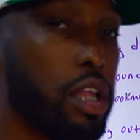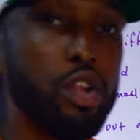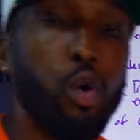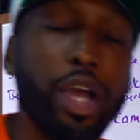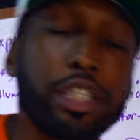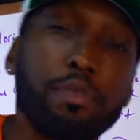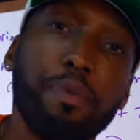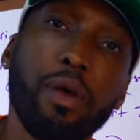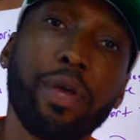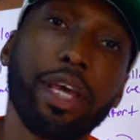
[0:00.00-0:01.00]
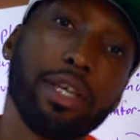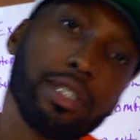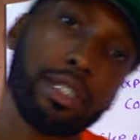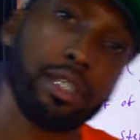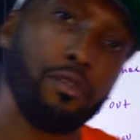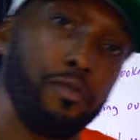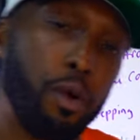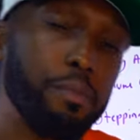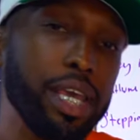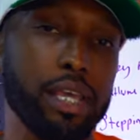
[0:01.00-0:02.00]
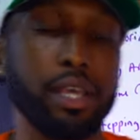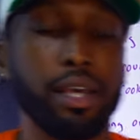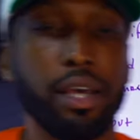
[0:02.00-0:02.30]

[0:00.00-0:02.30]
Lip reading: the new experience for me.